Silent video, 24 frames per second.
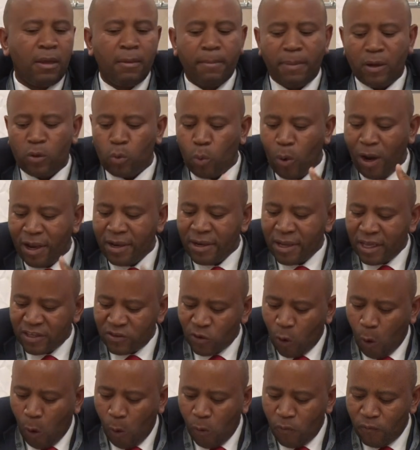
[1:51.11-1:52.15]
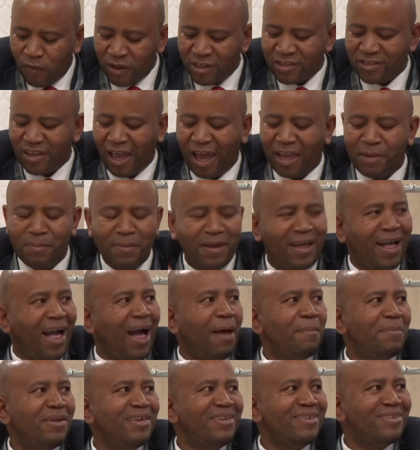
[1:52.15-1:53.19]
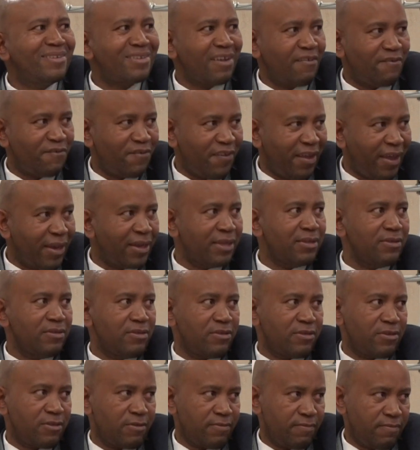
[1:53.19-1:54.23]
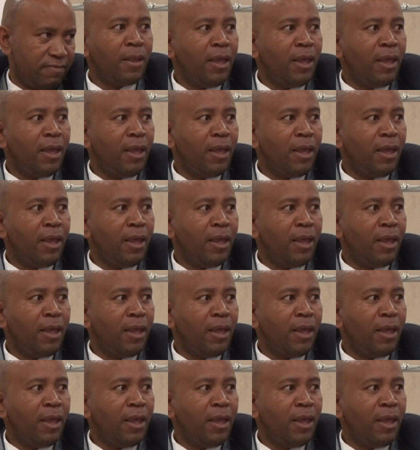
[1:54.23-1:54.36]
but when does oversight become interference?